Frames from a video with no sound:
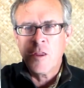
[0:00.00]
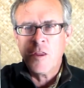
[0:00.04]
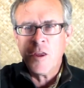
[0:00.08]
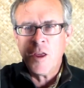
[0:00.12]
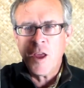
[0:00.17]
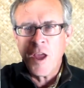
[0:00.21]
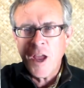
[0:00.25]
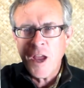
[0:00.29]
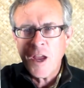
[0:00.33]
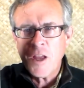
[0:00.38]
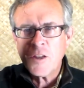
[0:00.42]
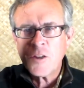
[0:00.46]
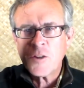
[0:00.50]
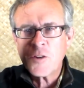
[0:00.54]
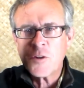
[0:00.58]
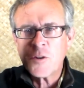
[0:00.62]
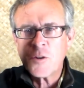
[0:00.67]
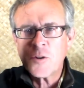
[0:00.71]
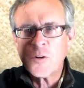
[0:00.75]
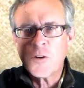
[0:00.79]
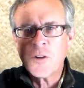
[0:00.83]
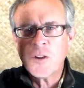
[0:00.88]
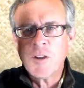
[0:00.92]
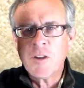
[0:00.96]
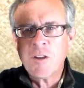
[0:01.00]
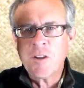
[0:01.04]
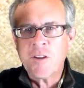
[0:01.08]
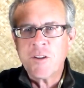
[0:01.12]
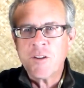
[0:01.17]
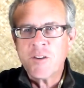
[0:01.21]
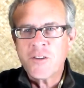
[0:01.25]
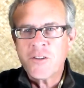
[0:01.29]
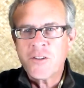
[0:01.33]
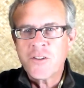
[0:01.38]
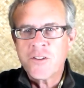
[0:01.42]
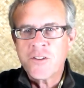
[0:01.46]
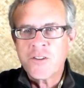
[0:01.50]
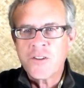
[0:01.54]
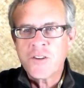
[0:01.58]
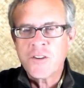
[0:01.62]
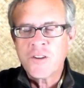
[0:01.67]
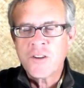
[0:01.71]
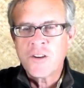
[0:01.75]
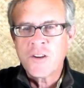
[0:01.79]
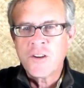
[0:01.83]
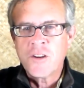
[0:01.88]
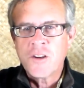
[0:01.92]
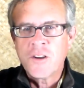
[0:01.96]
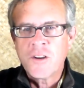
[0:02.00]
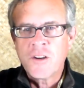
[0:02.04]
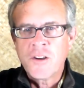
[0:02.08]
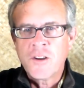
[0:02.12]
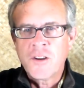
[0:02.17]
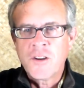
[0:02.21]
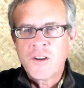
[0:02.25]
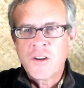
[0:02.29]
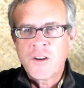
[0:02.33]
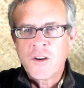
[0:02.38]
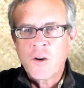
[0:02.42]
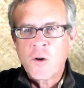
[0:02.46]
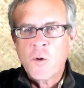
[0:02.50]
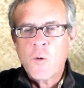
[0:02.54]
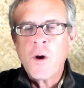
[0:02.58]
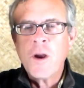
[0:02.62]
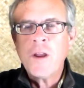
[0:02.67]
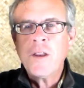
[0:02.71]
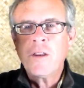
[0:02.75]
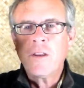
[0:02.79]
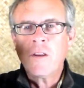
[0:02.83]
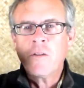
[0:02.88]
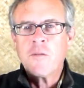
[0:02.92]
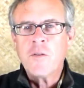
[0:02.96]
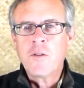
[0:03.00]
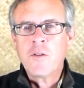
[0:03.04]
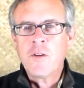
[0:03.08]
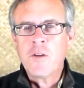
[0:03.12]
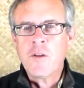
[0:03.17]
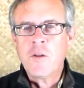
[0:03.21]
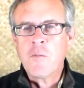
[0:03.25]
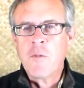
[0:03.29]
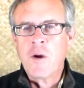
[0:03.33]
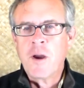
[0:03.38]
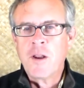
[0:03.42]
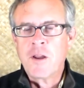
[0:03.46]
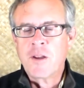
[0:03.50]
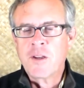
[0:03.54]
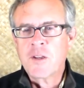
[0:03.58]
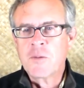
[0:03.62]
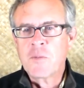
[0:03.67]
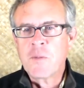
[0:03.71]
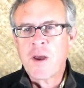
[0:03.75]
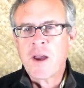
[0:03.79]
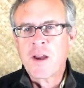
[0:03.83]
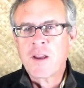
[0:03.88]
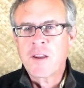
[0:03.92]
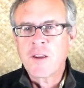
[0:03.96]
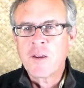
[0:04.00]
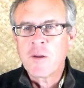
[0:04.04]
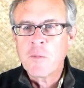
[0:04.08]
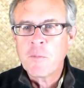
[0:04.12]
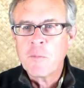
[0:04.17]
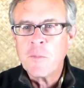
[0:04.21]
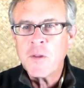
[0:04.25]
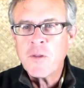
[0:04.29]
The answer is quite different than you might expect.